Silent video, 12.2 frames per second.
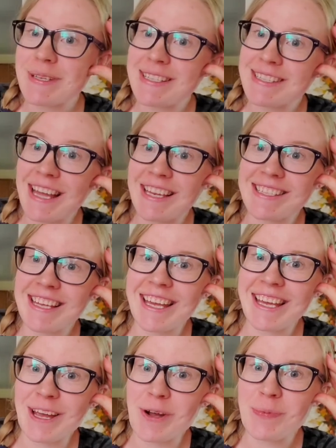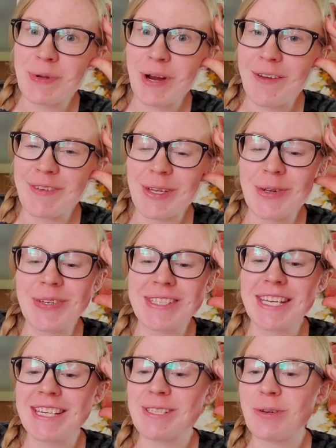Sunday. I hope you're having a good
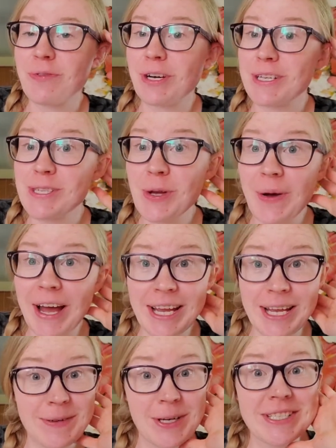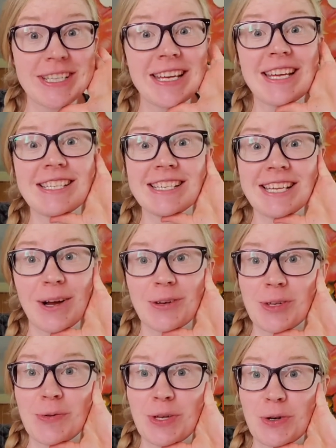day so far. So I am here today to tell
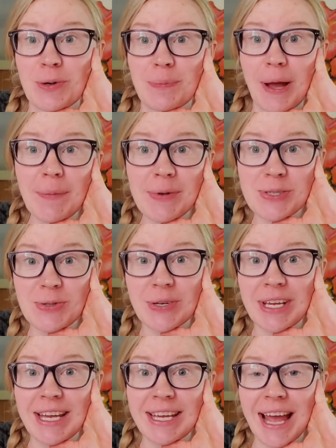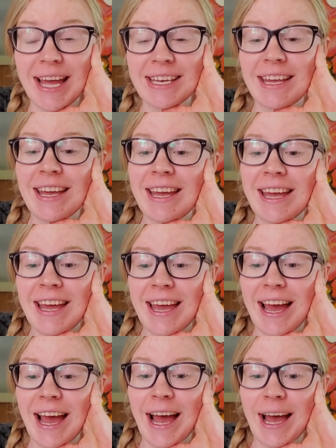you your Bible story again,
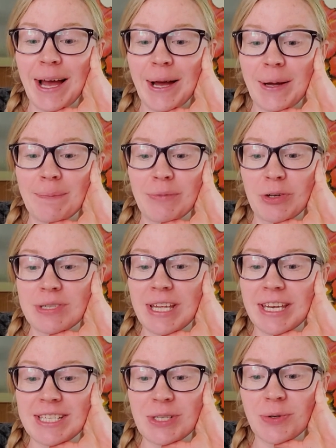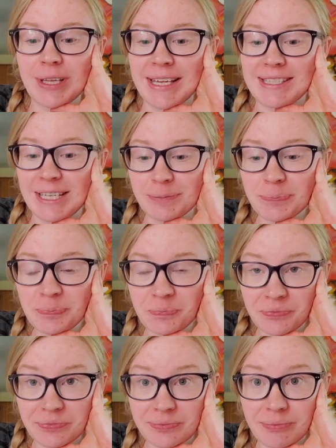um, your Sunday school lesson.
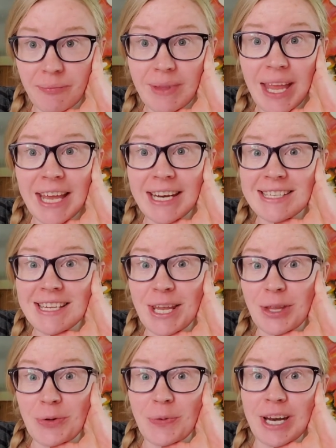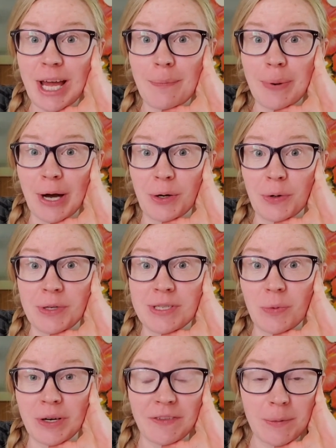And it's another one about
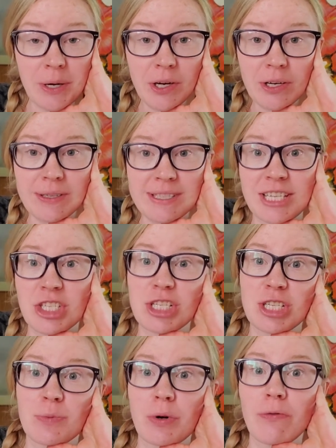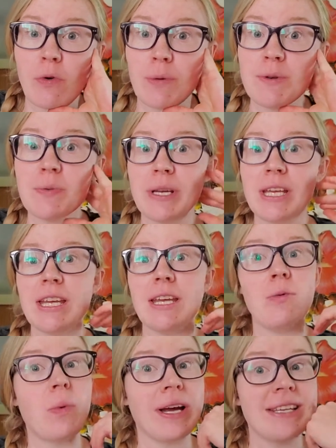one of the miracles that Jesus performed when
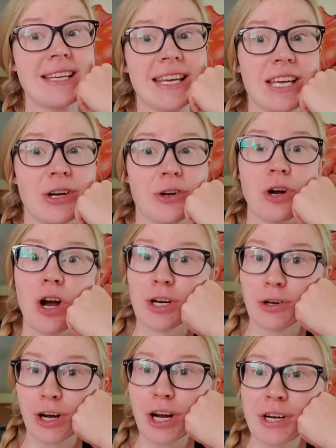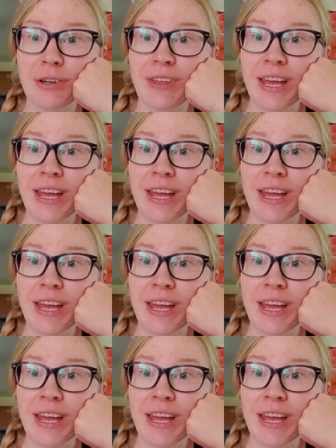he was here on earth.